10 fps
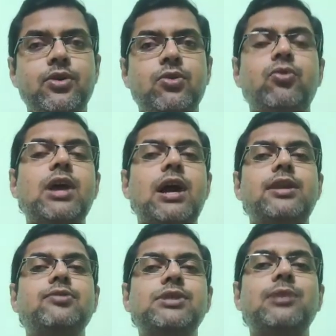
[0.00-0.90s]
We are
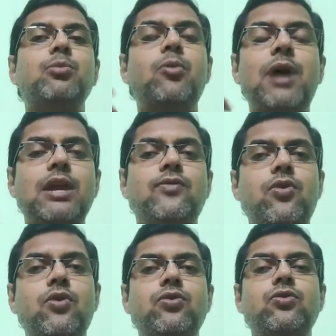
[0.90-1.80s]
using mobile
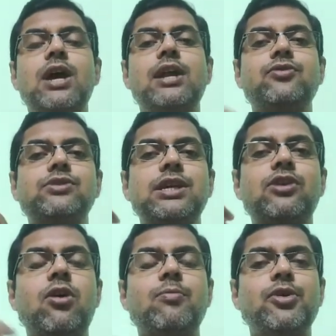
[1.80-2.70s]
phone, we are using
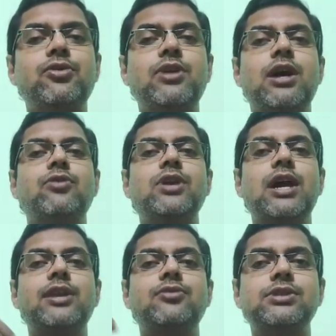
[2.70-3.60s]
computer, we
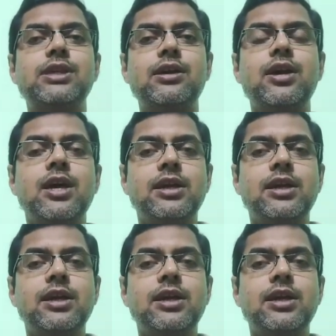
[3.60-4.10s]
are using